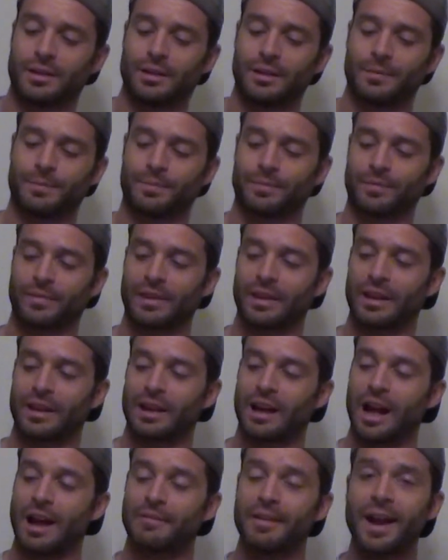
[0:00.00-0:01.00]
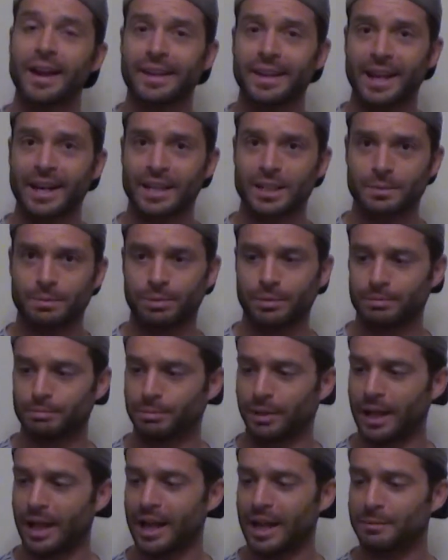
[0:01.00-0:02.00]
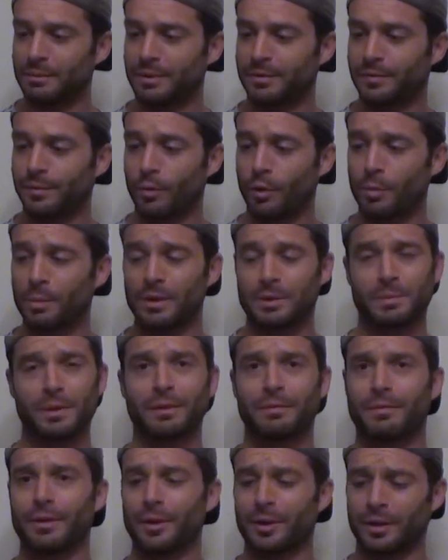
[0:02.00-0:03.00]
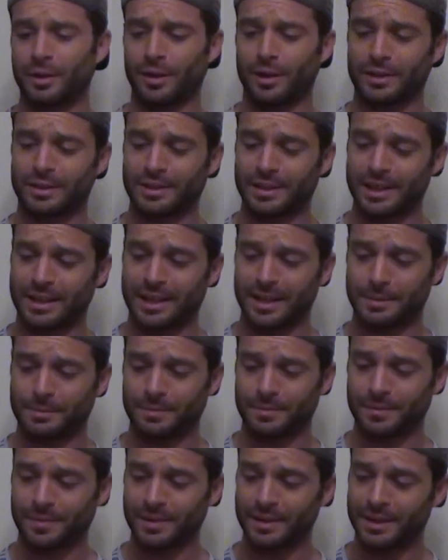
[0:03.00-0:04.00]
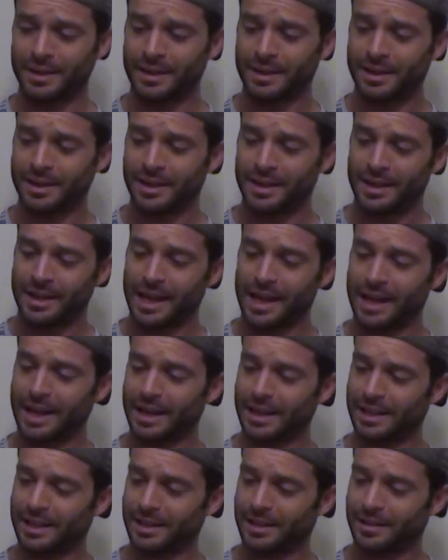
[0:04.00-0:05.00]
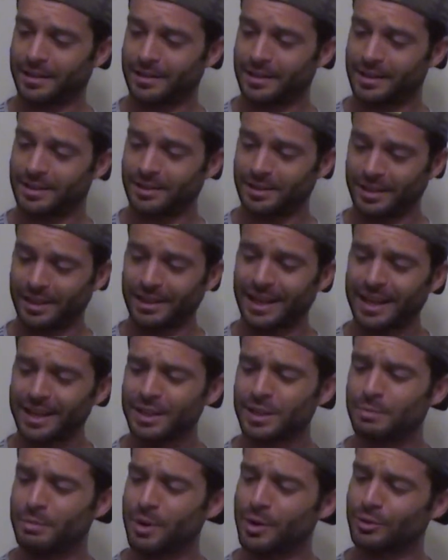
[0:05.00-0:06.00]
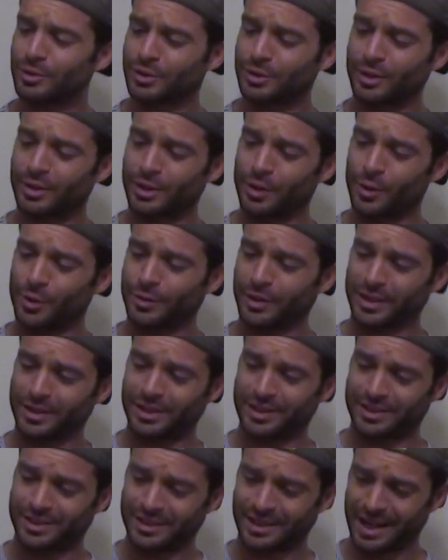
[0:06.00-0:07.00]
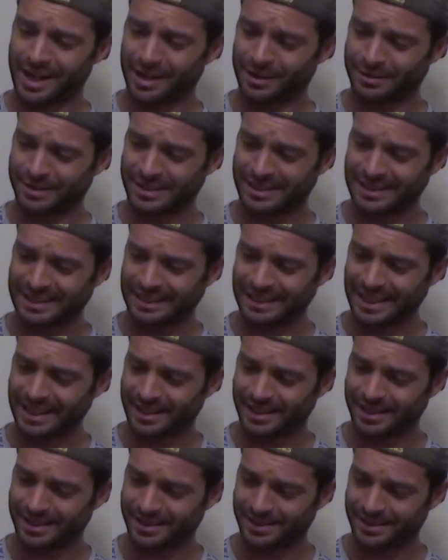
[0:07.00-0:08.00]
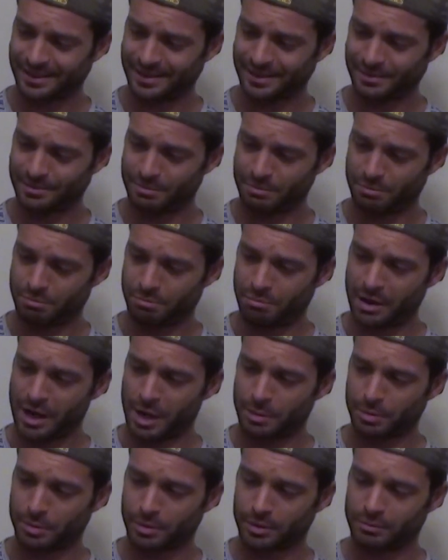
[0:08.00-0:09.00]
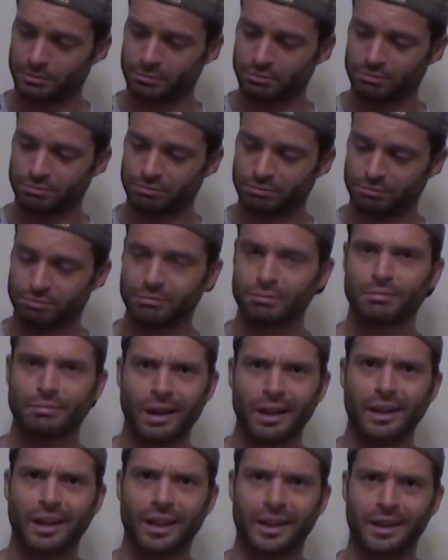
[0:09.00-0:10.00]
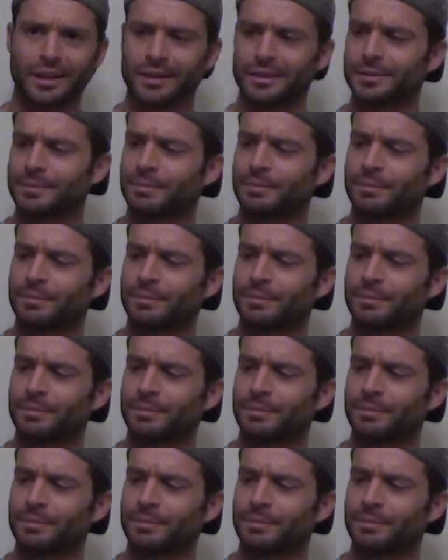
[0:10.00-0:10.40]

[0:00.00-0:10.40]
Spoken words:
I've had Guinness Blonde before, but it's been a very long time. And a lot of these beers are starting to go with like this kind of slick paper. I like it.